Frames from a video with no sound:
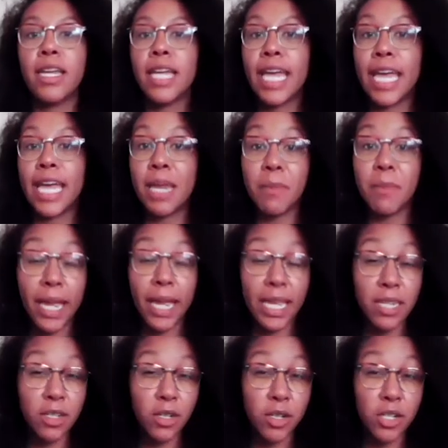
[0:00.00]
in my
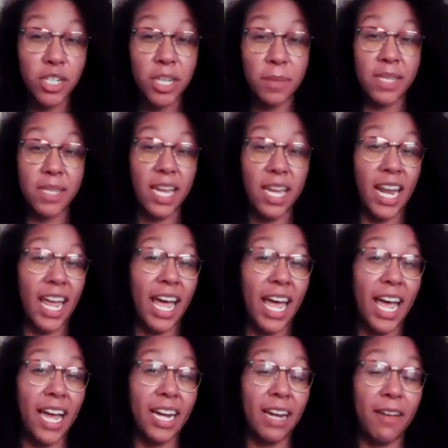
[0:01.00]
internships that I
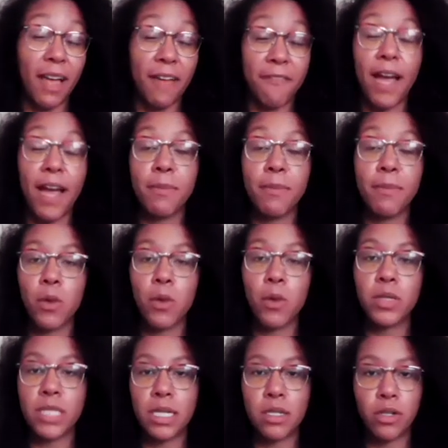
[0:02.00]
had, I find most
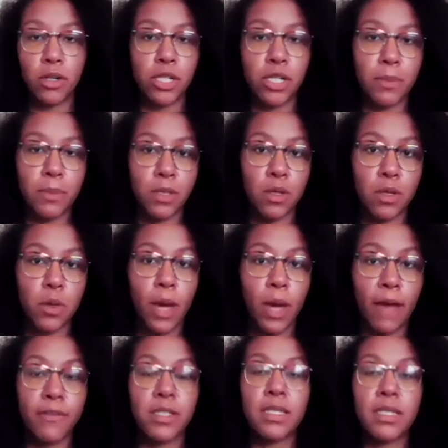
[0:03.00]
internships do
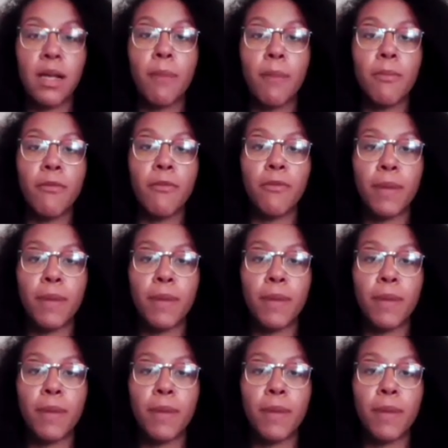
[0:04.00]
have some